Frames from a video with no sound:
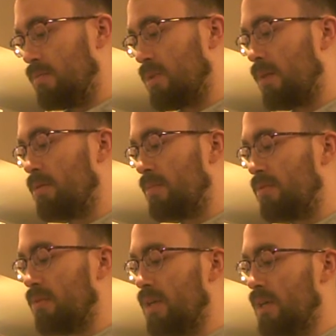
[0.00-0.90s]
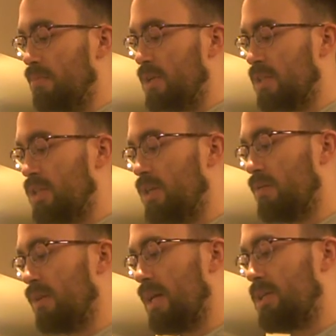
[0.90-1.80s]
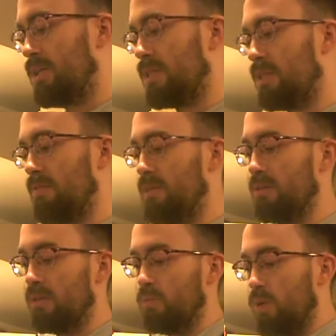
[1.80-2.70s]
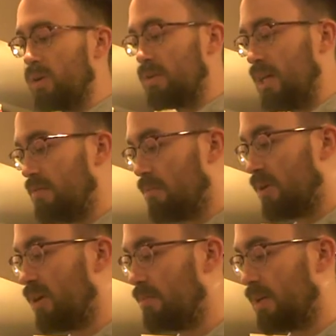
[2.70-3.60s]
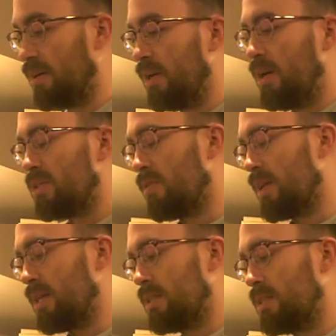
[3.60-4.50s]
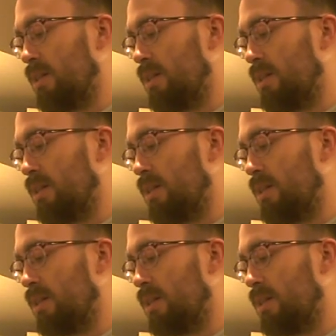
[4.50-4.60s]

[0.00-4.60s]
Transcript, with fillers: Problem of only positioning relations in the field work life apartment so that it's